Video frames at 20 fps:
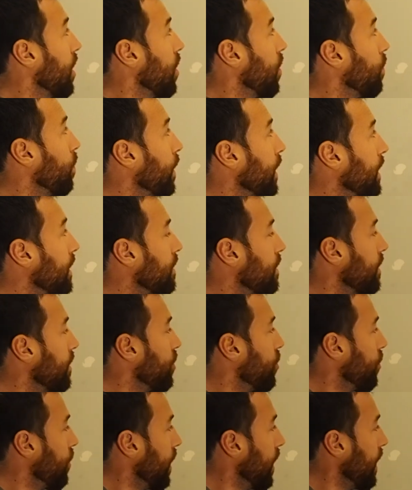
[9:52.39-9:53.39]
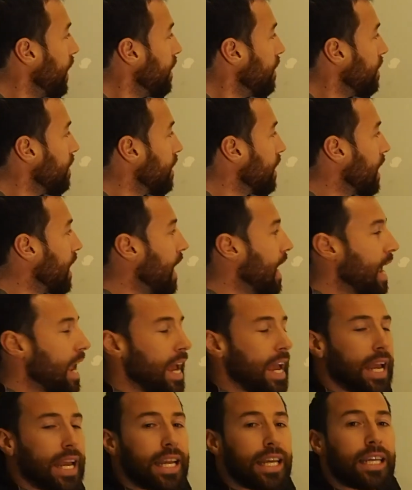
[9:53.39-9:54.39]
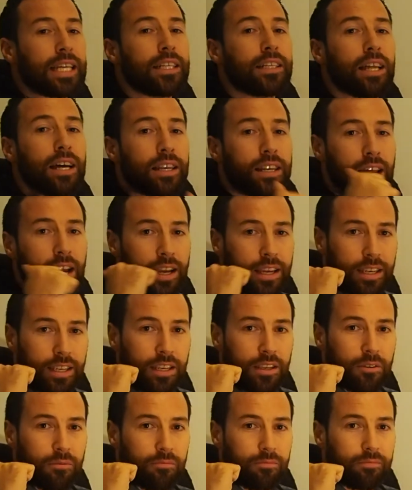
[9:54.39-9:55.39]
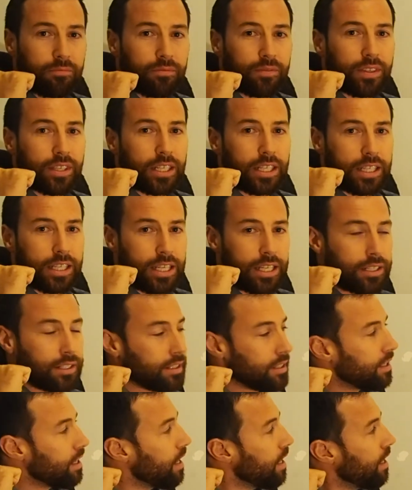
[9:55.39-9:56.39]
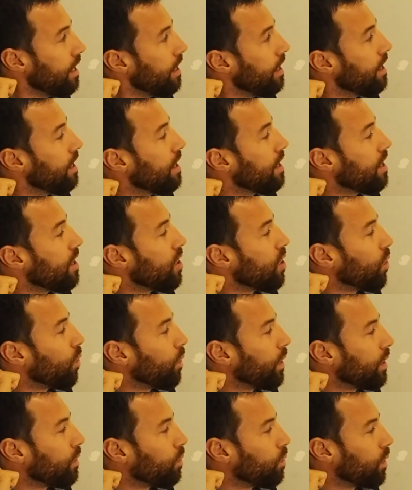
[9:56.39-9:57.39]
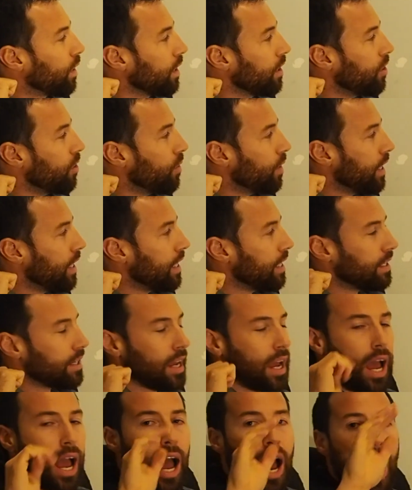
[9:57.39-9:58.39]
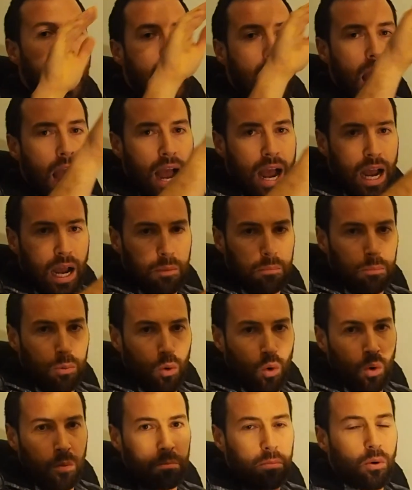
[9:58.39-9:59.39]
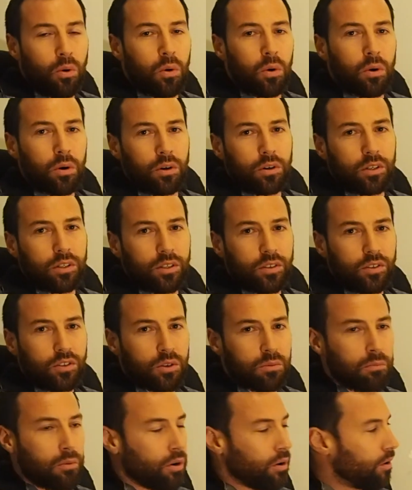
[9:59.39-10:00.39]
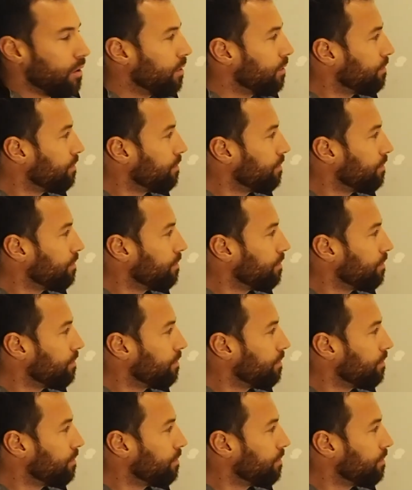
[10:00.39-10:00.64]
When did you eat? Ina nahi. Yesterday. When will you eat? A pōpō. Tomorrow.